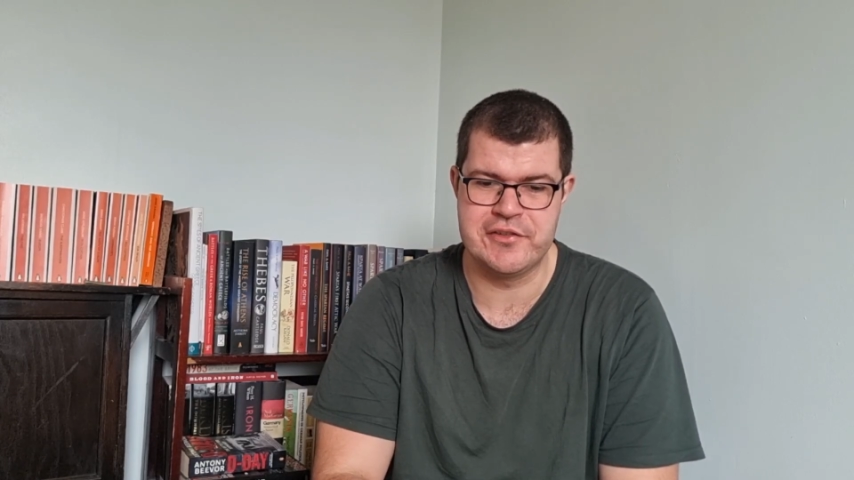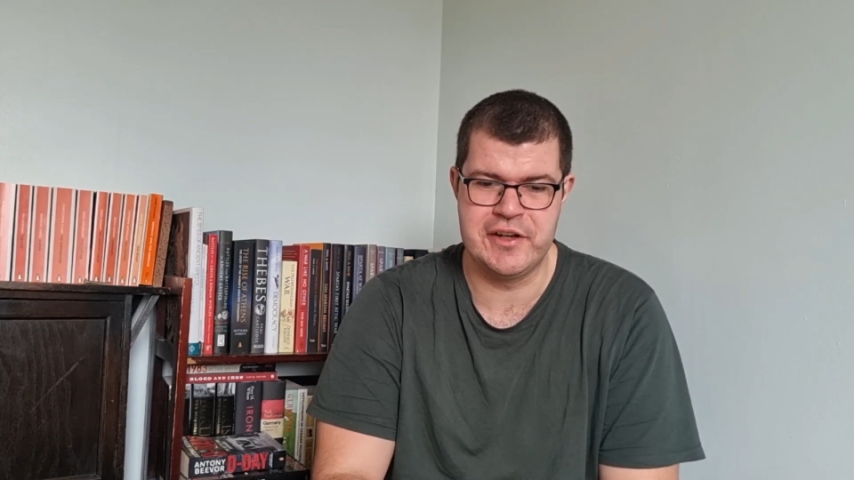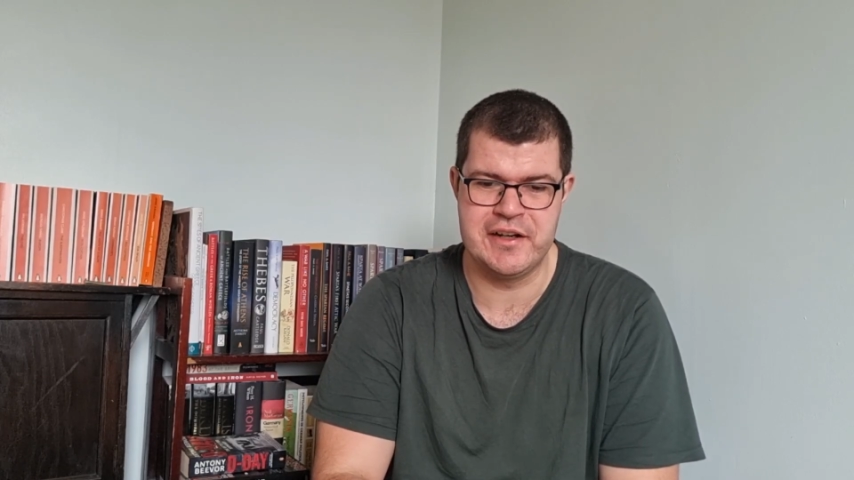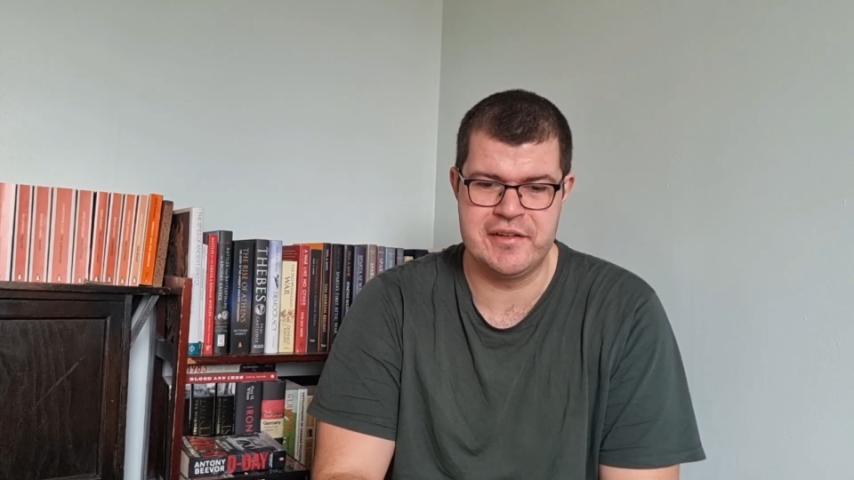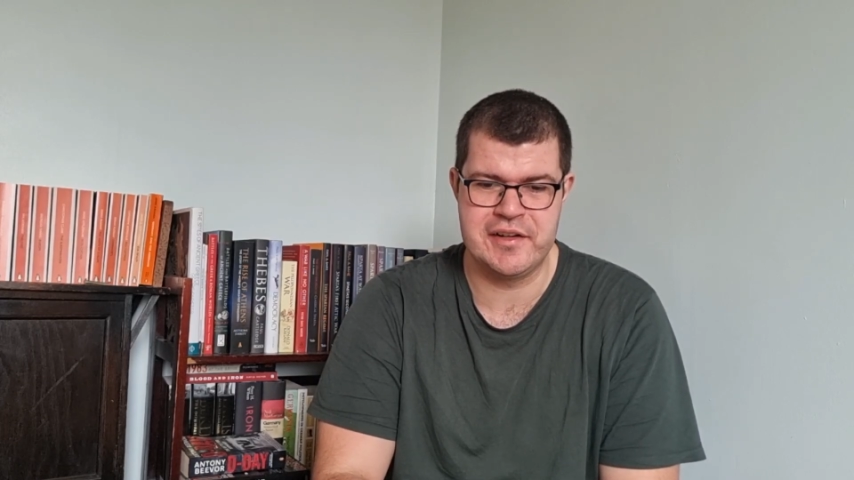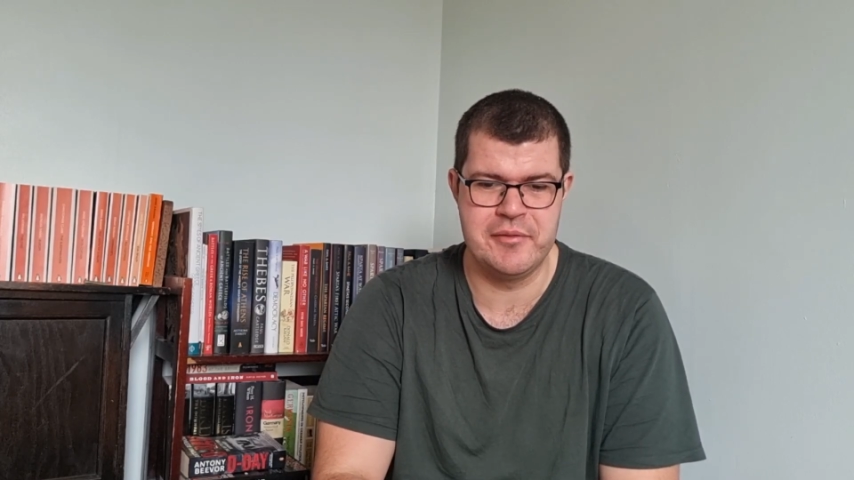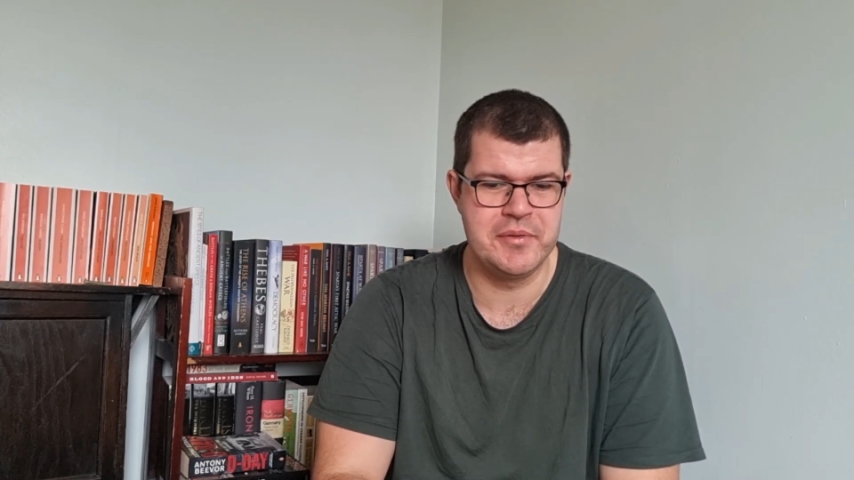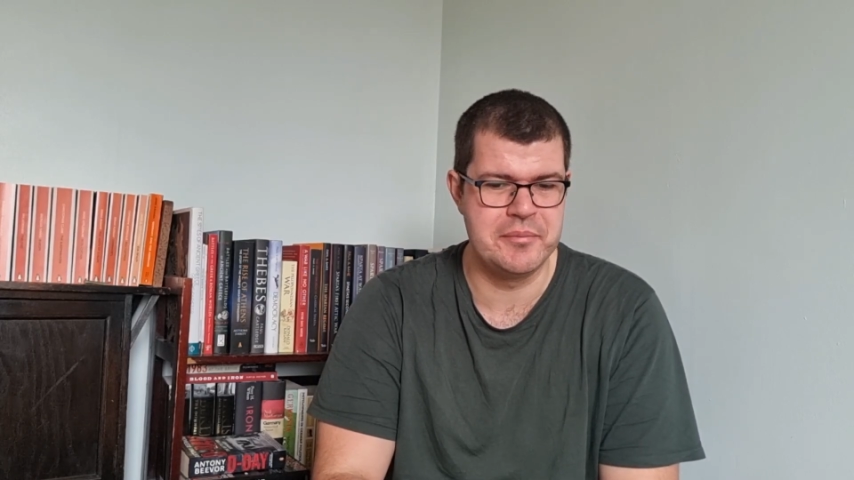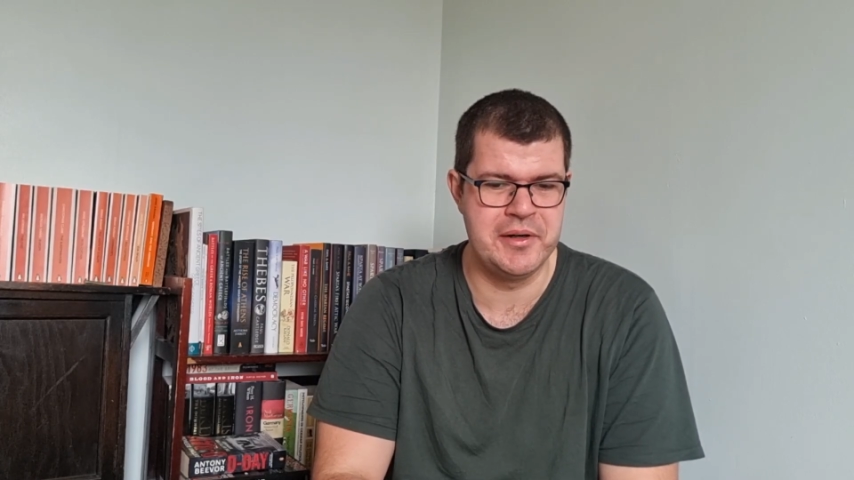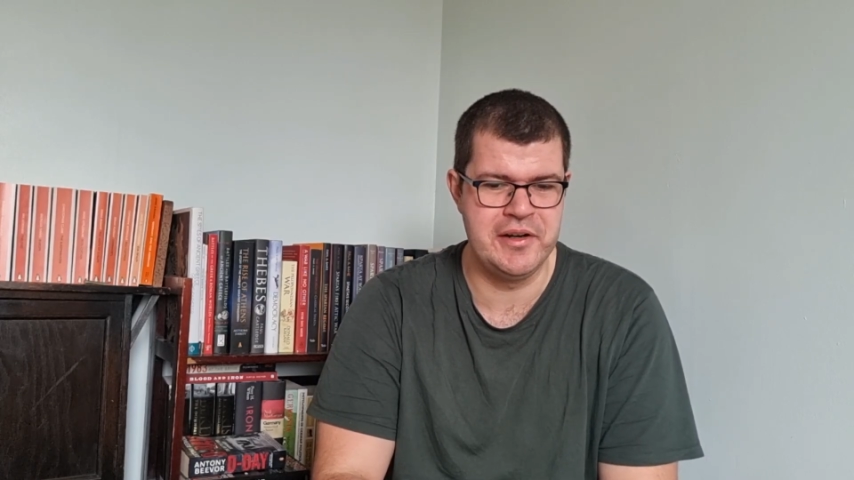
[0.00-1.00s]
things, come
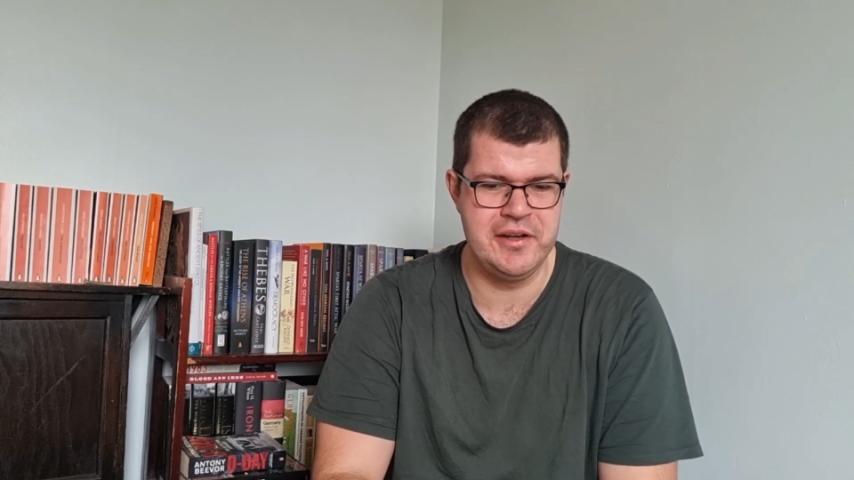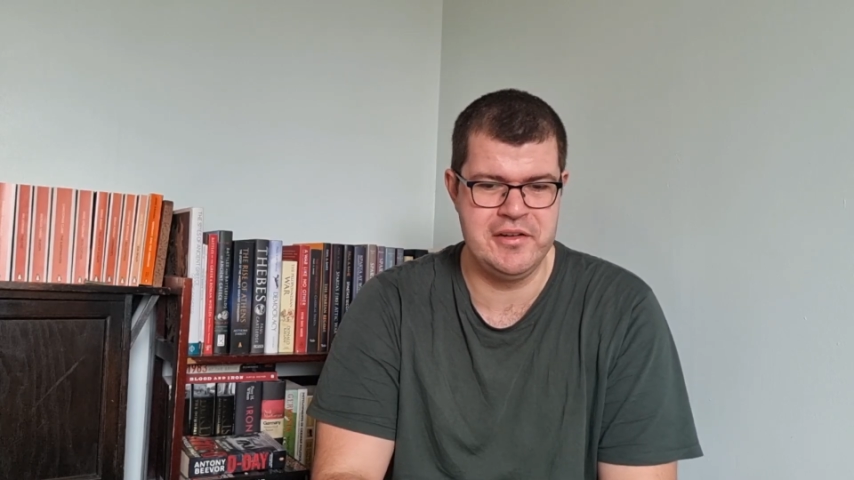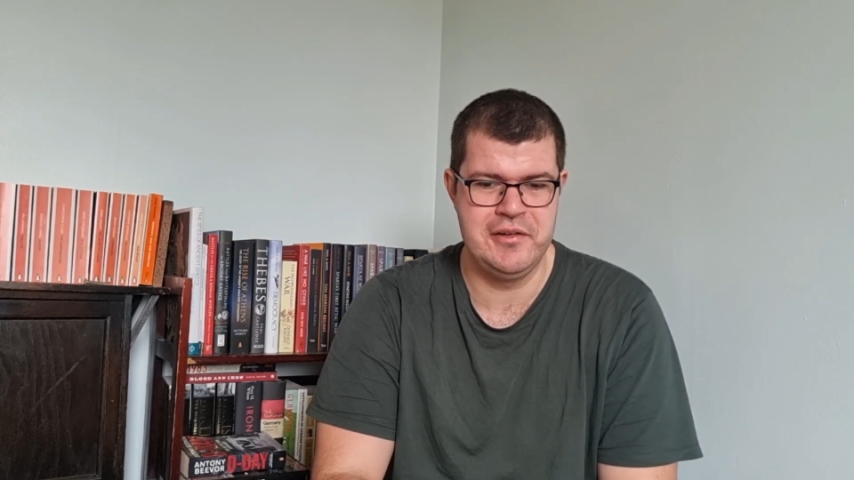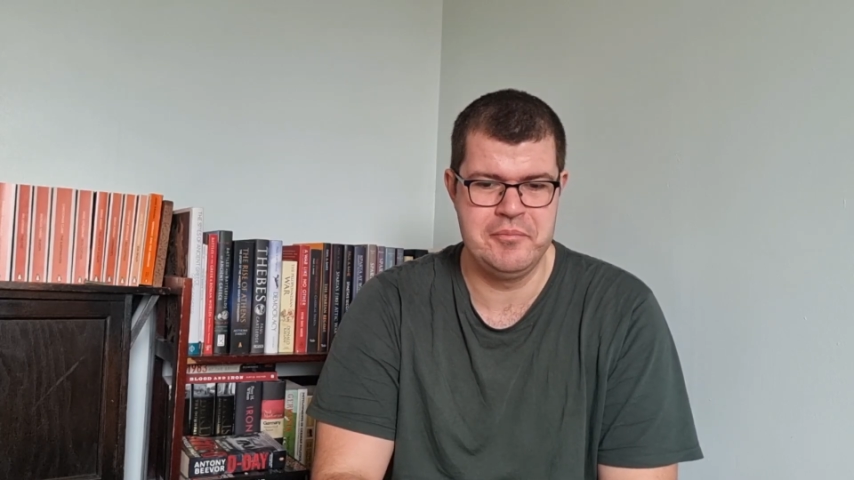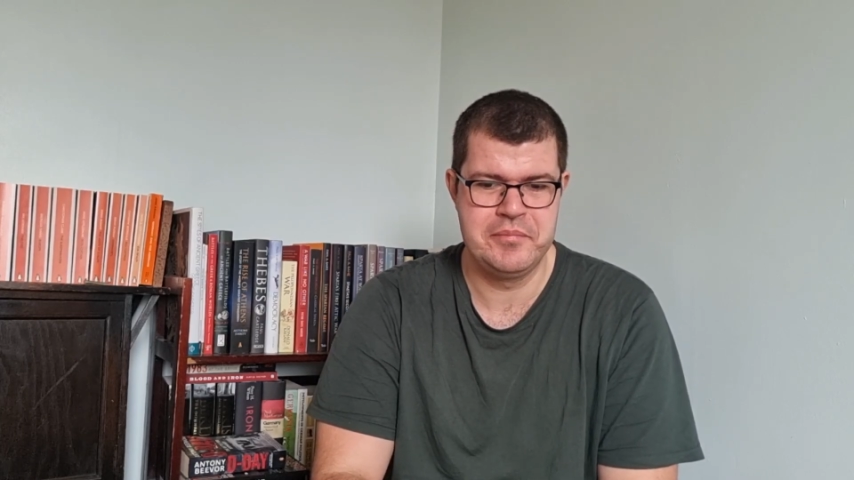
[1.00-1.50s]
to mind.